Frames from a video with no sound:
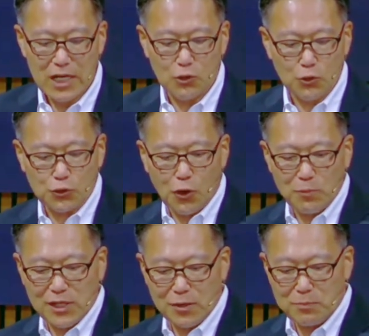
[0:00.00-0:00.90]
You show
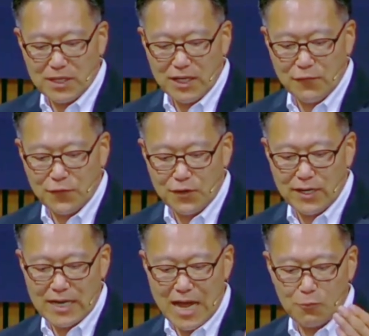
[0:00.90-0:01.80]
me a believer,
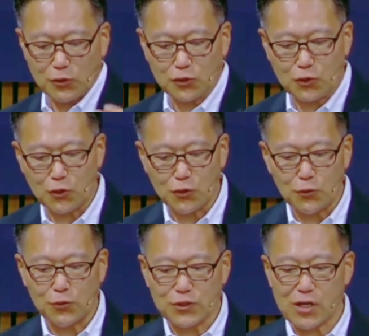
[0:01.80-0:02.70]
and I will show
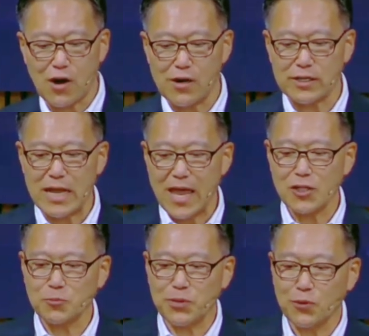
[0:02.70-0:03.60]
you whose heart
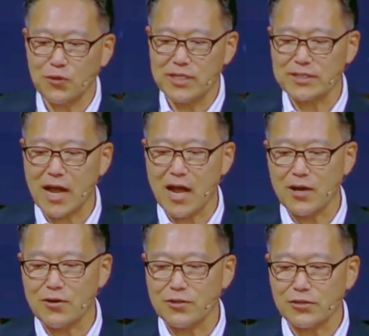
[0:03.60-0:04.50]
has pure
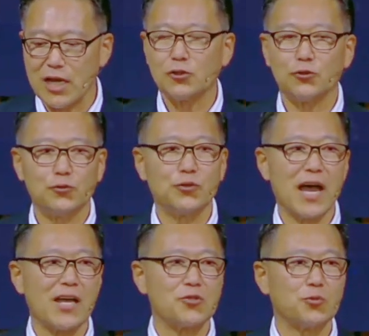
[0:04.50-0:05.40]
desires to do
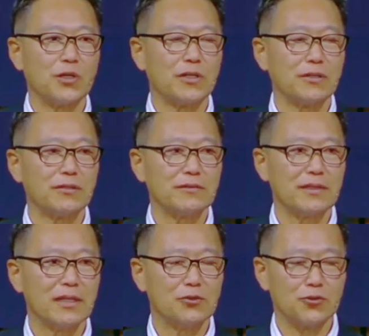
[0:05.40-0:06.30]
God's will,
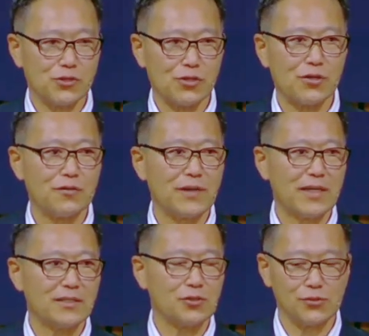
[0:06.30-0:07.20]
to serve,
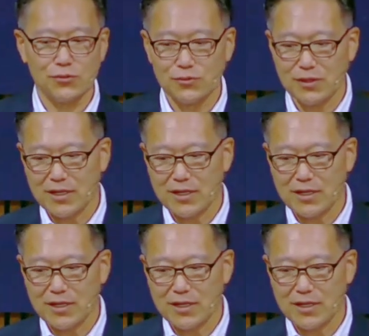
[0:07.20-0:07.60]
and to